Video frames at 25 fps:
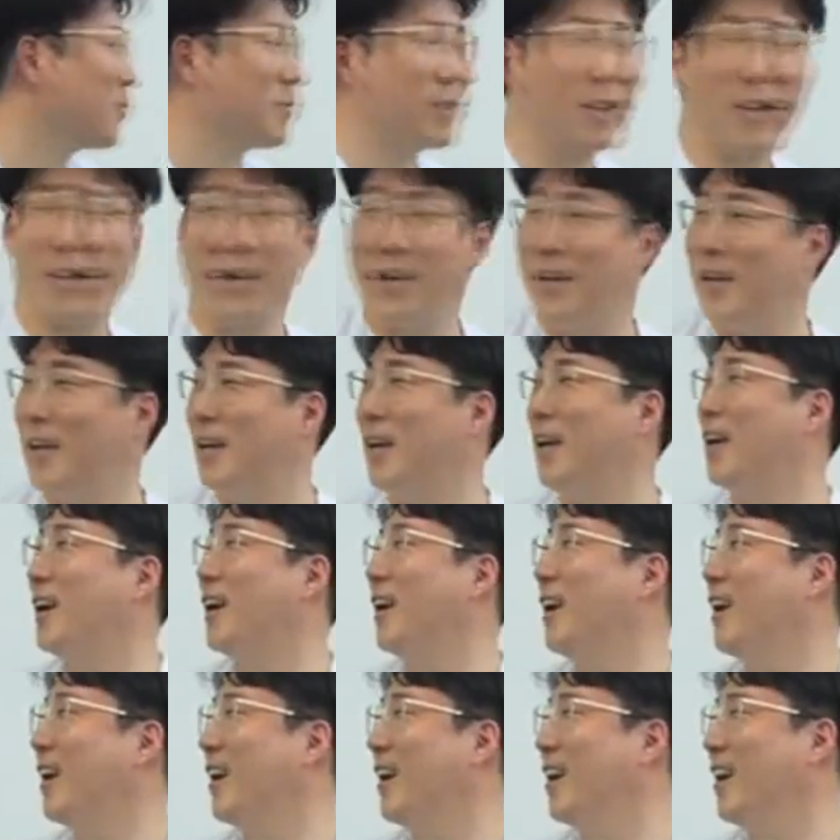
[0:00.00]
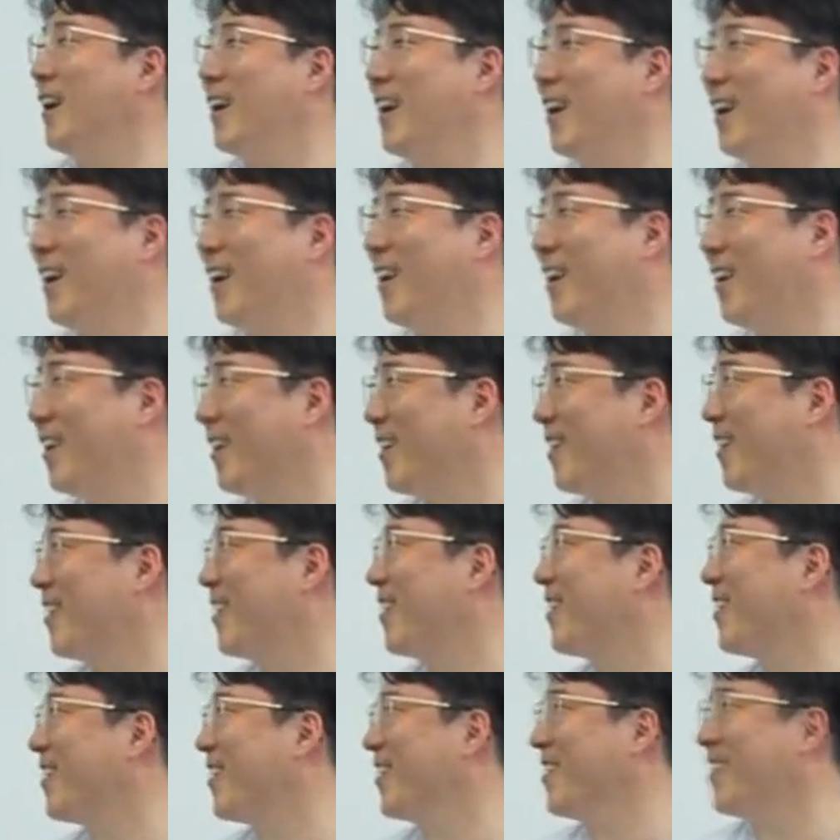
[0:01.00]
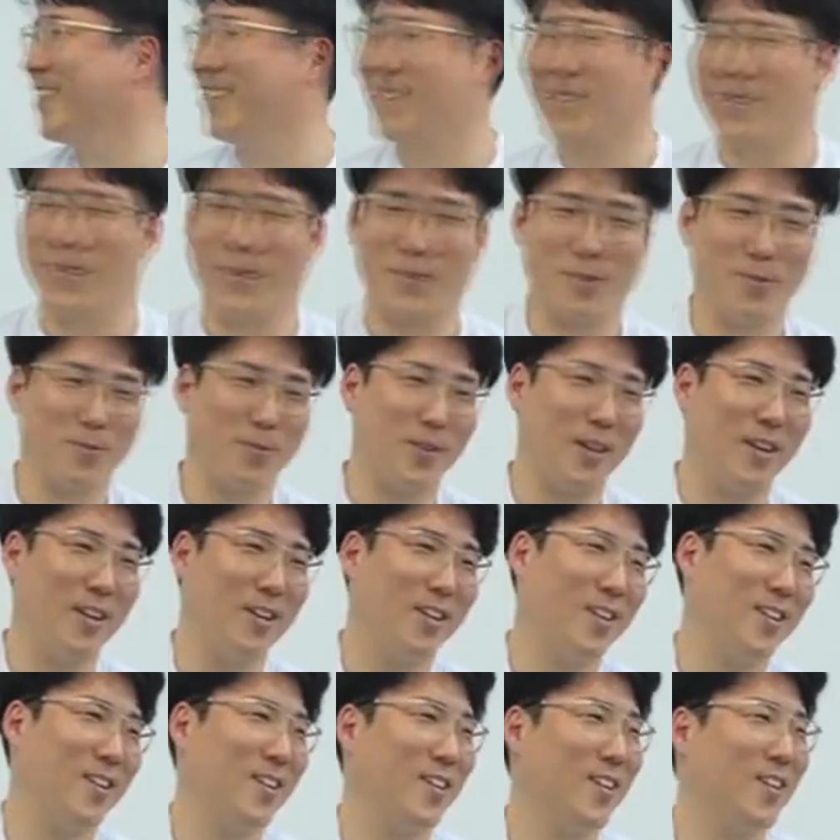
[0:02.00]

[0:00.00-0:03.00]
protecting their child. However, even